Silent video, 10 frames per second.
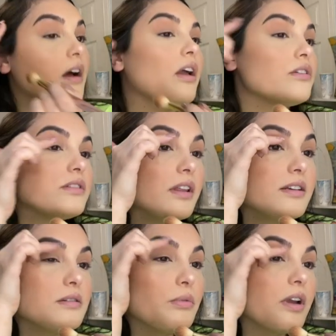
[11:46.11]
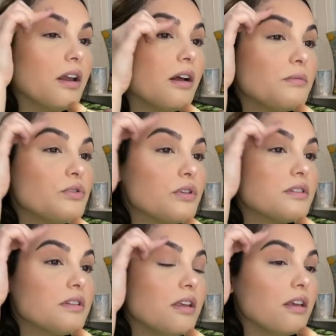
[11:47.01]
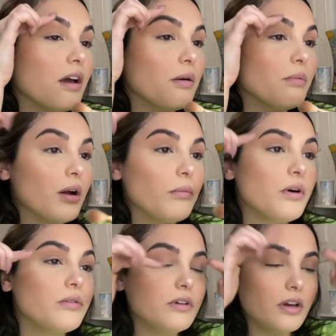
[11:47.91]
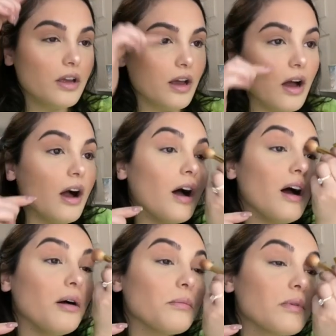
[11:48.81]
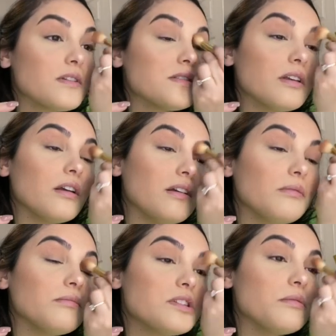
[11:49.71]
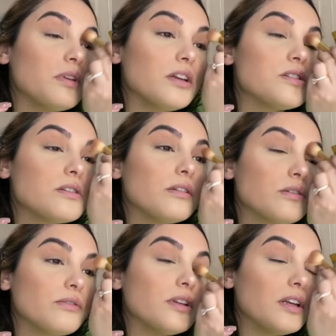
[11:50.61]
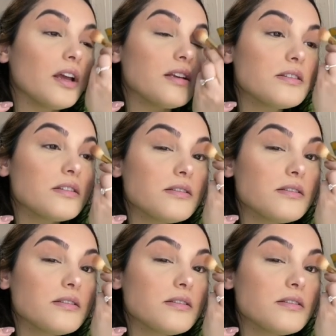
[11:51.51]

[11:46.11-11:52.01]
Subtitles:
I also like to bring it up towards the brow bone, because to me it just looks really nice.